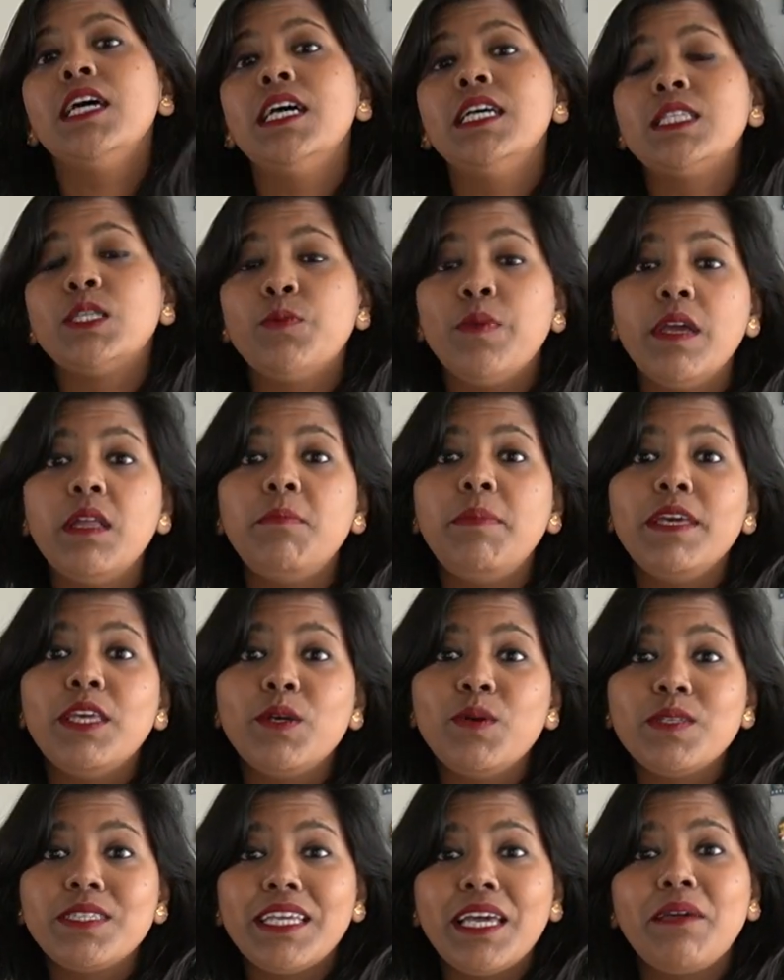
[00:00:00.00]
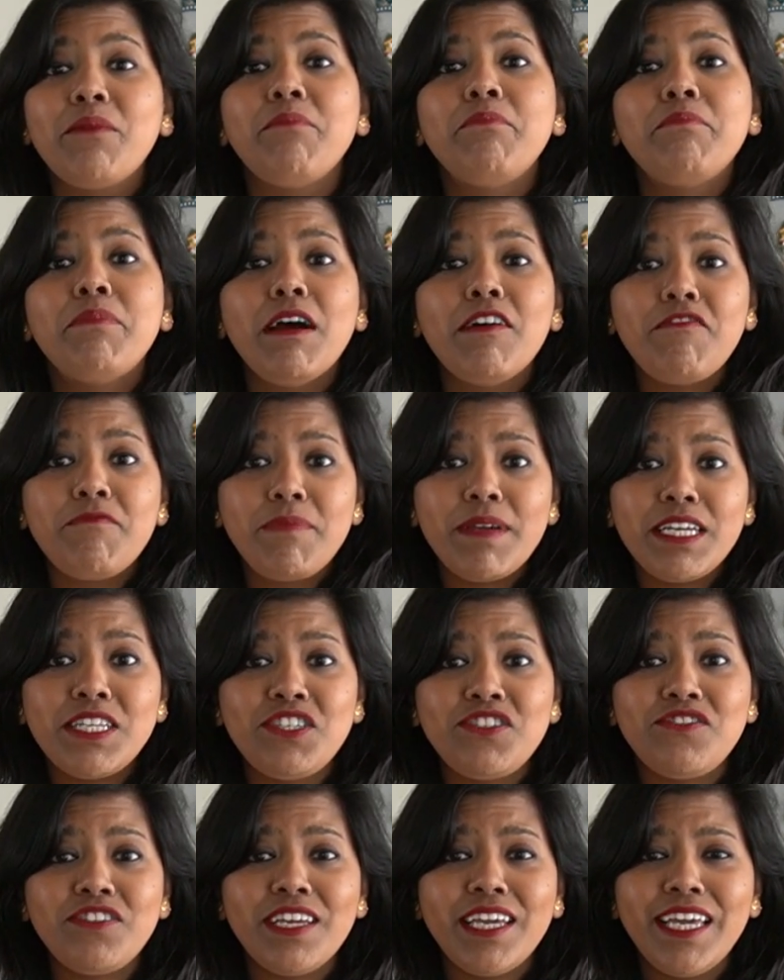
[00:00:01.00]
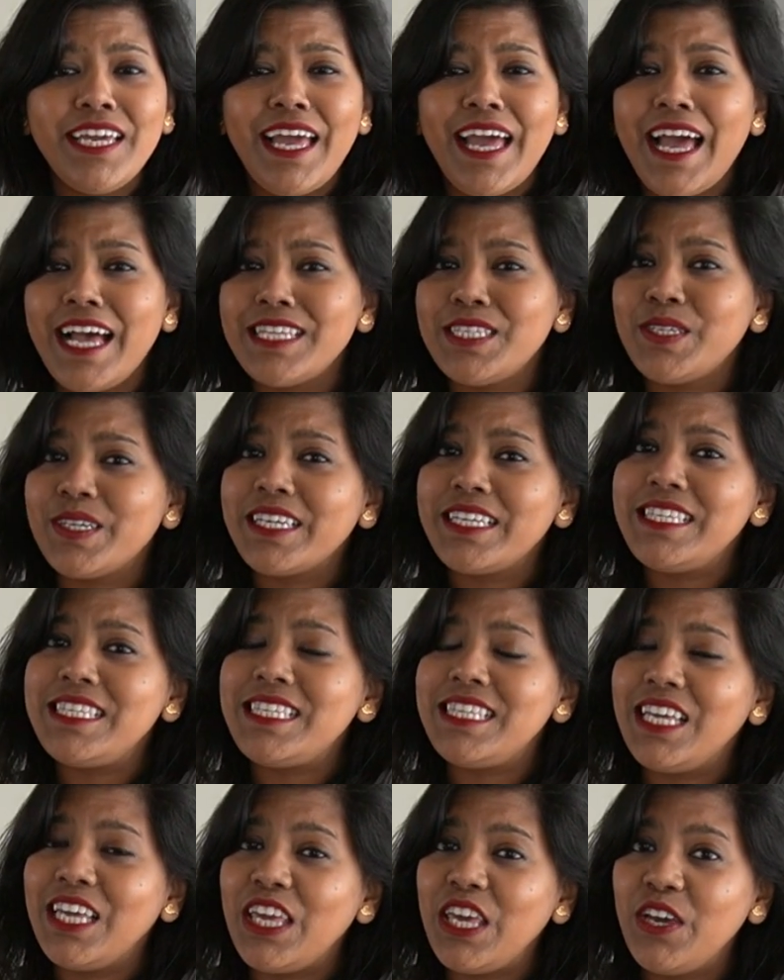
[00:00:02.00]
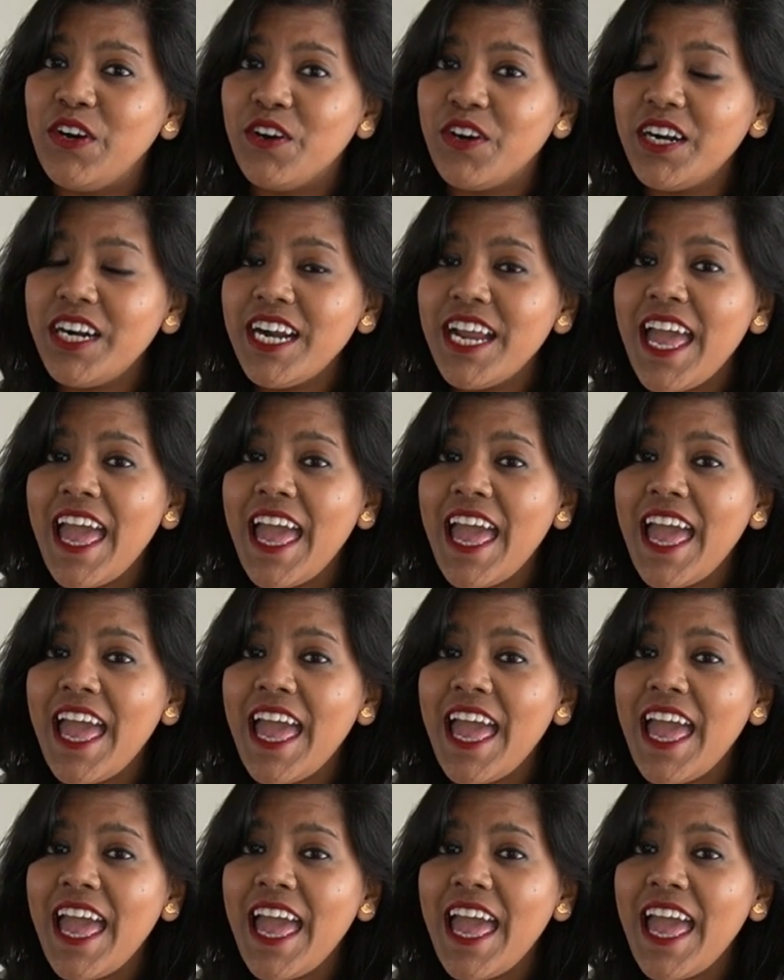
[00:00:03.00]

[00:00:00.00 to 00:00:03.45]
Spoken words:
So we'll be using puff pastry, as you can see here,